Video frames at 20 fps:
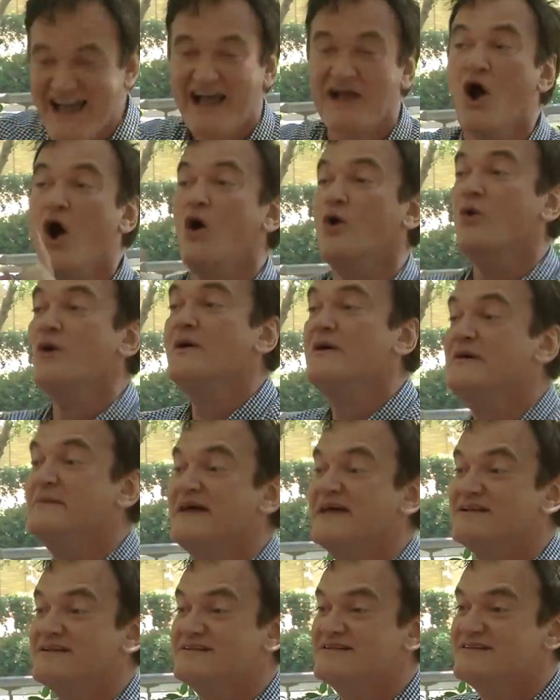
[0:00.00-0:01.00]
Like, oh, wait a
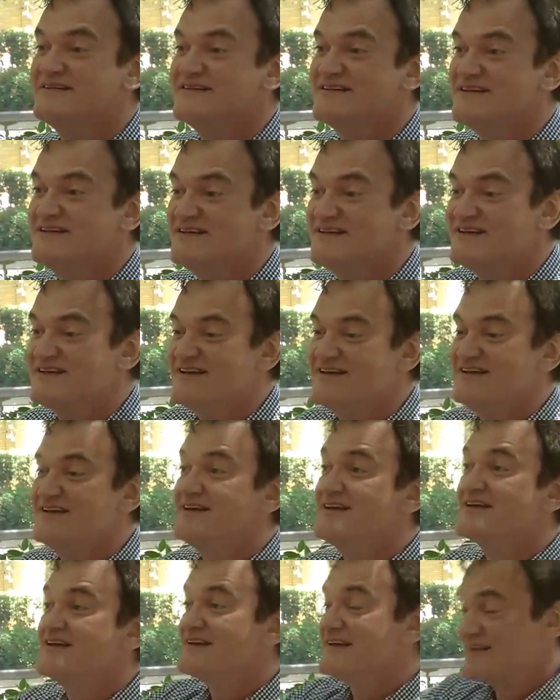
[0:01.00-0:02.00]
minute!
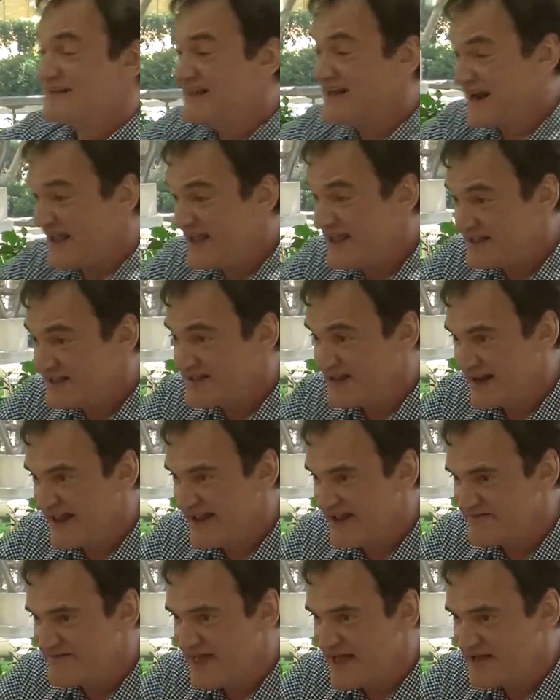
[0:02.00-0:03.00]
Can I
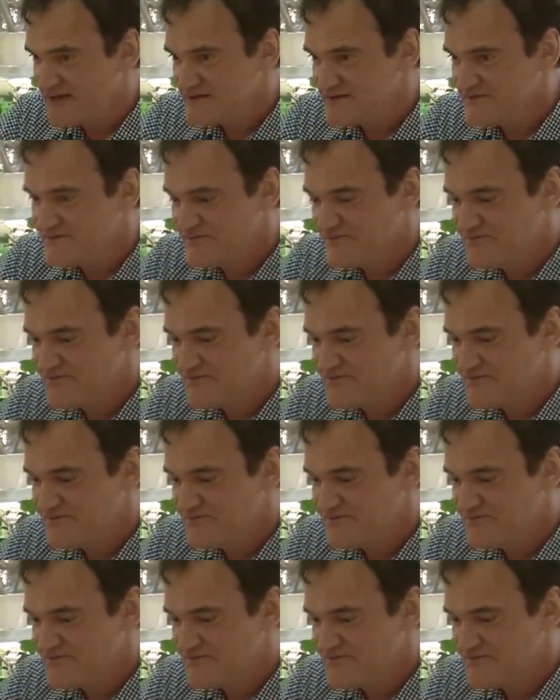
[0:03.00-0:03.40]
have that?